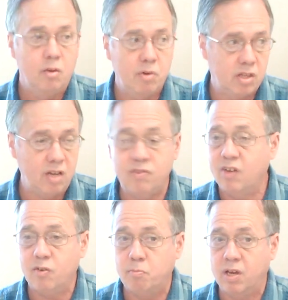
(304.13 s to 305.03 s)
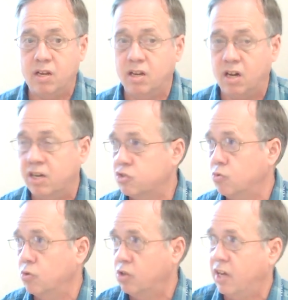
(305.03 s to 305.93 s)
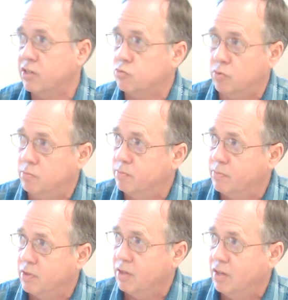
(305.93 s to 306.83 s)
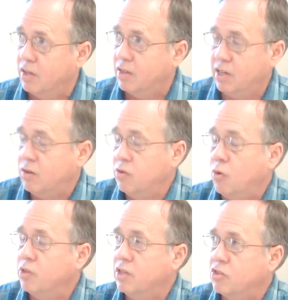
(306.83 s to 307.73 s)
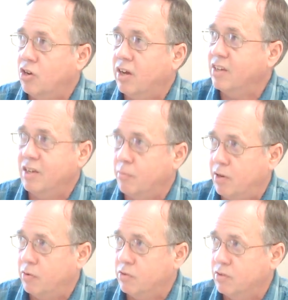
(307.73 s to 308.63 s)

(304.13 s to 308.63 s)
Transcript: but they've never been in a high school classroom. They don't know what they're talking about.